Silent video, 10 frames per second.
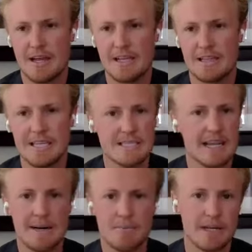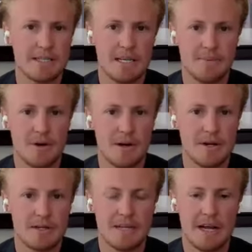This kind of brings up what I
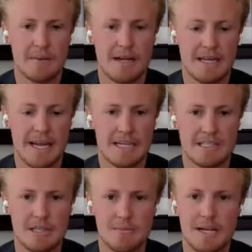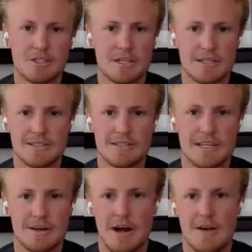want to talk about next. You mentioned,
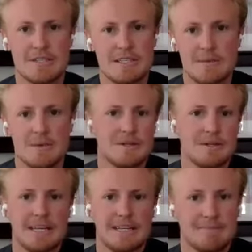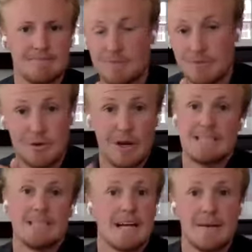you know, obviously we're in a
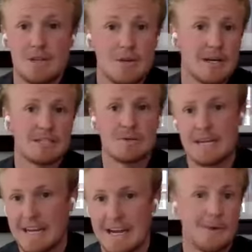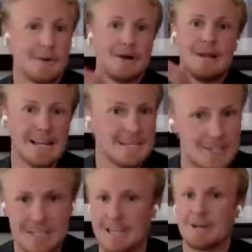crazy time in the U.S. right now. We're in
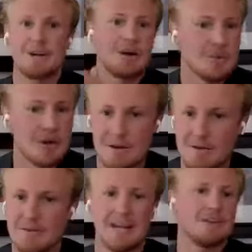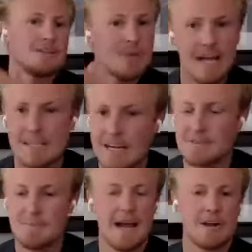election year, coronavirus, Black
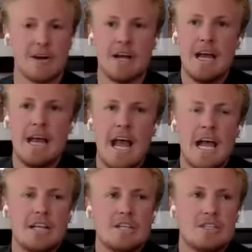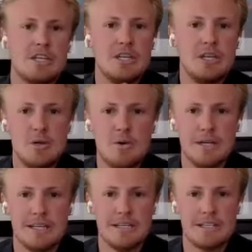Lives Matter.
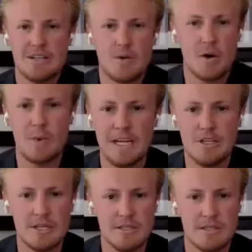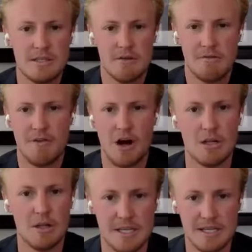Do Norwegians
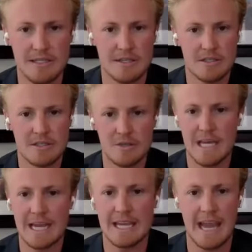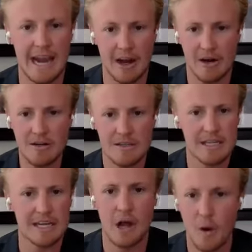follow this? Do they care? Do
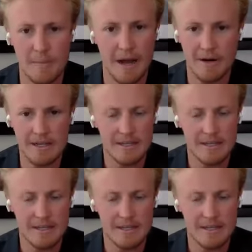they know about it?